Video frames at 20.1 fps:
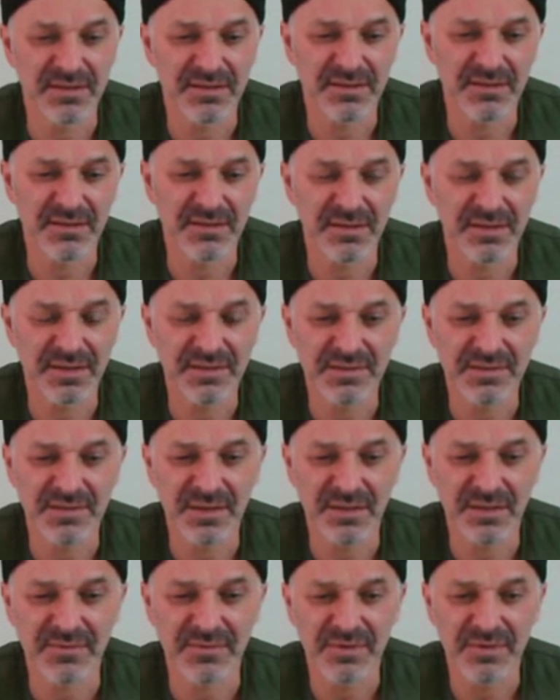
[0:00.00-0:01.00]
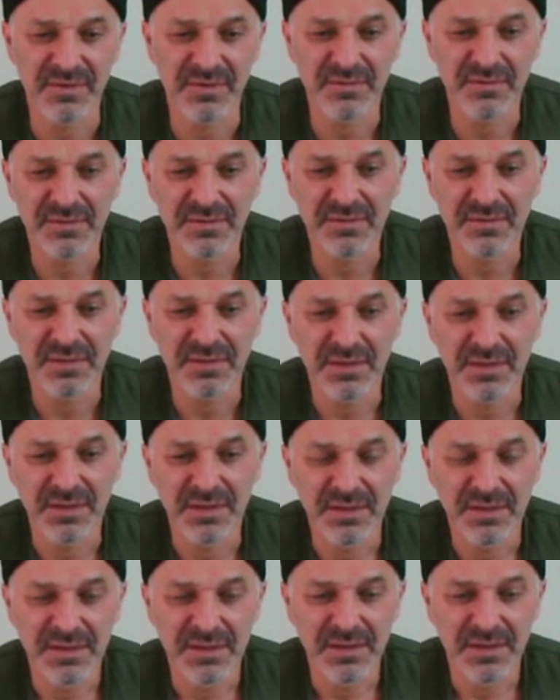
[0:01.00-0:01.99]
That's not really
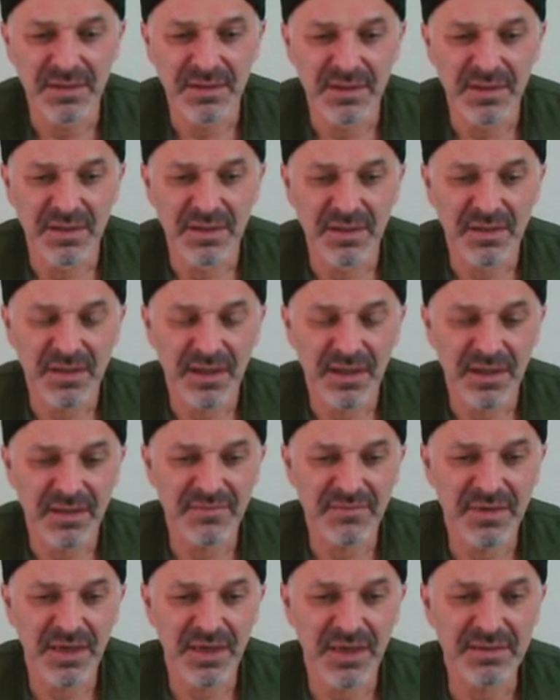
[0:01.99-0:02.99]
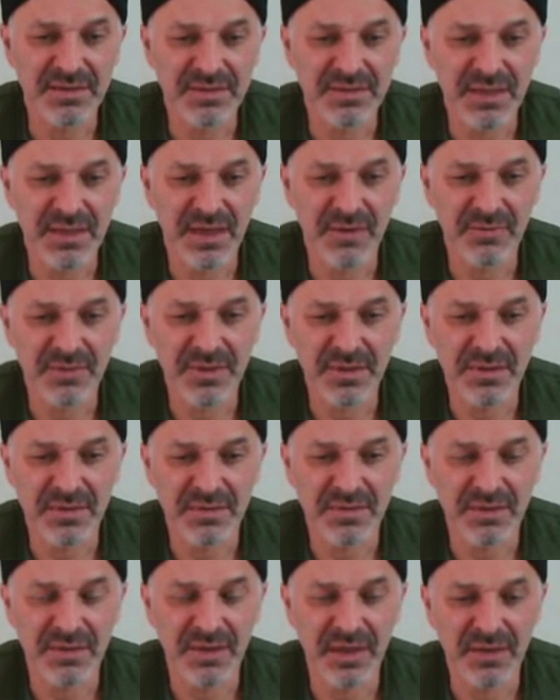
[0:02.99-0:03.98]
the kind of conduct I
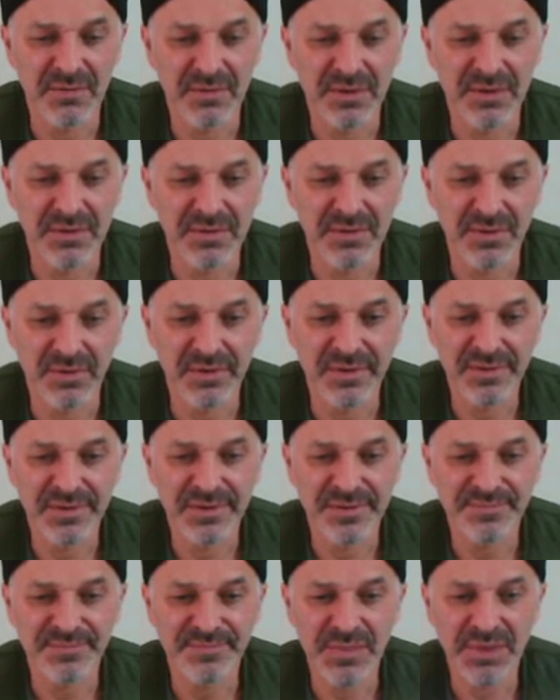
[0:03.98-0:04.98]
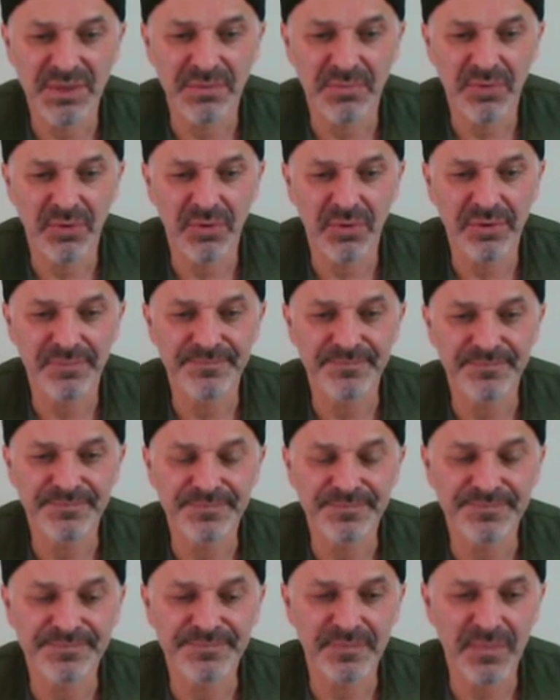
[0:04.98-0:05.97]
would endorse and support
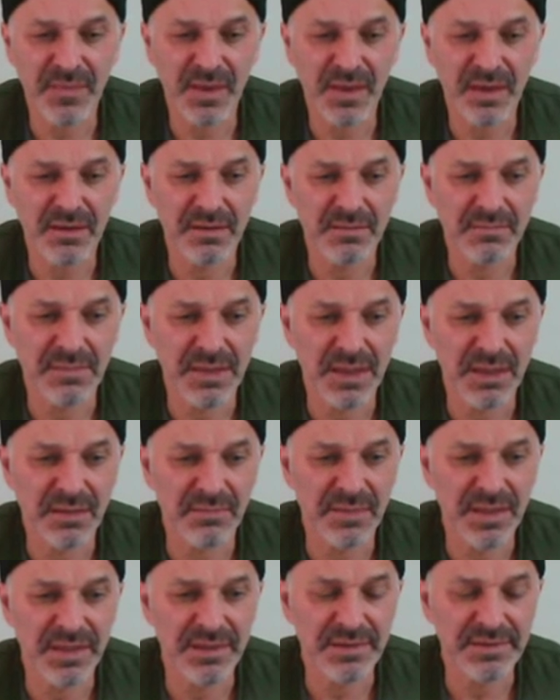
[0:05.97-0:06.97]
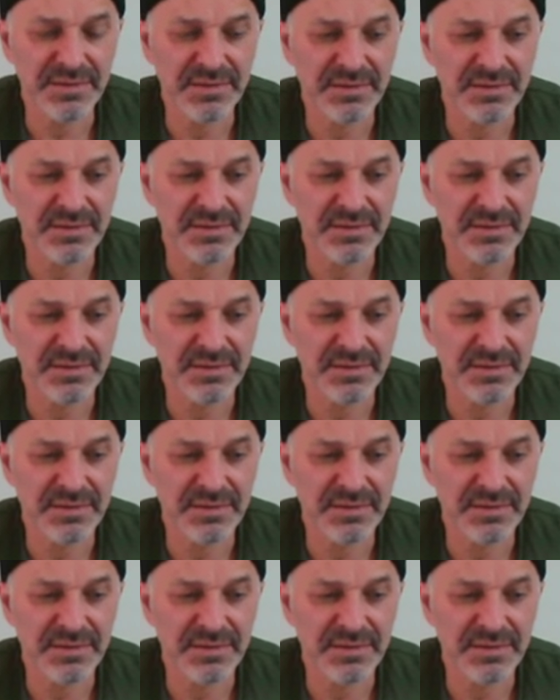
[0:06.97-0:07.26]
by any means.